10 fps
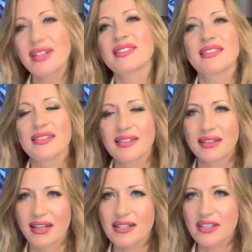This is the
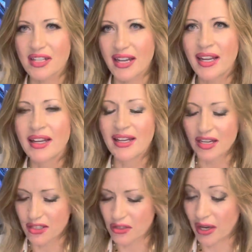last day.
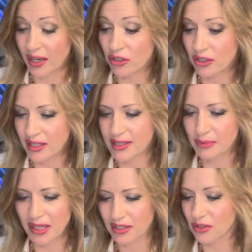So actually it's
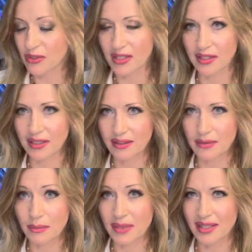better to send
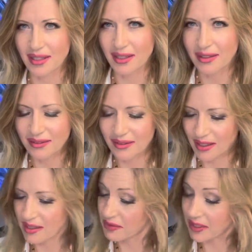it Monday.
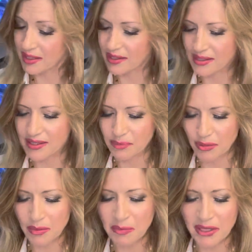Otherwise it's
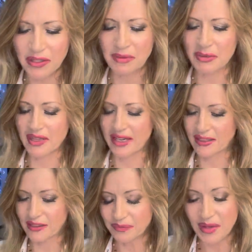probably going to be
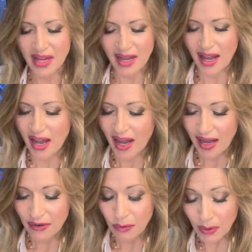late.
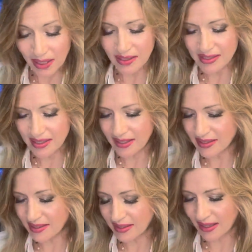Well,
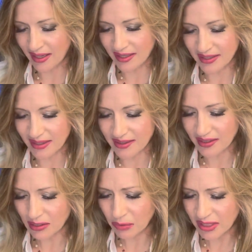that's
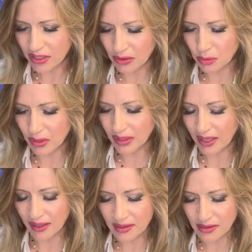this question. What
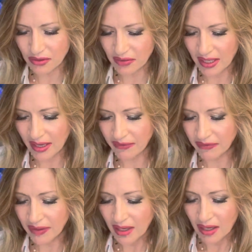else do we
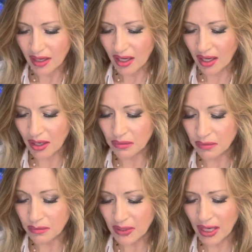have?
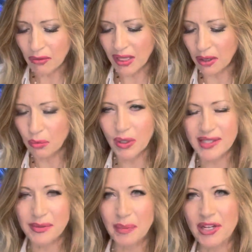
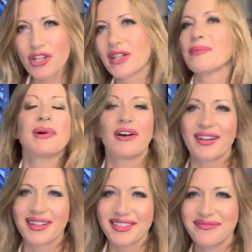What's special about
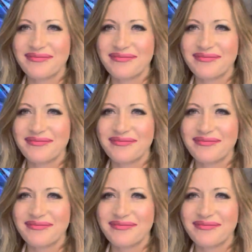it?